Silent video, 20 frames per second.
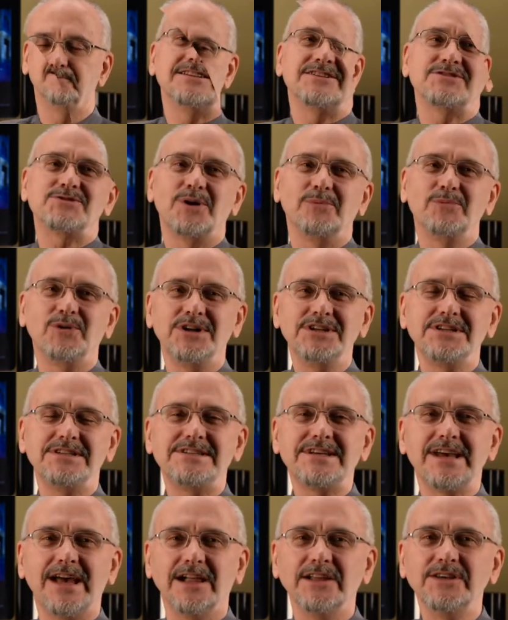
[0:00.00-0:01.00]
So I'm going to
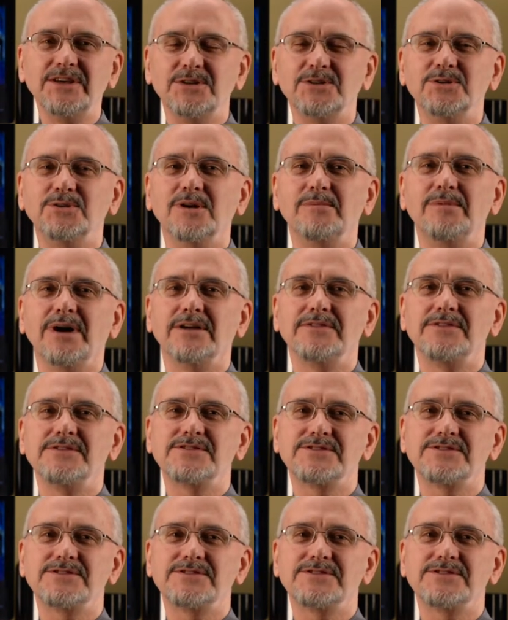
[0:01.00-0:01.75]
tell you about the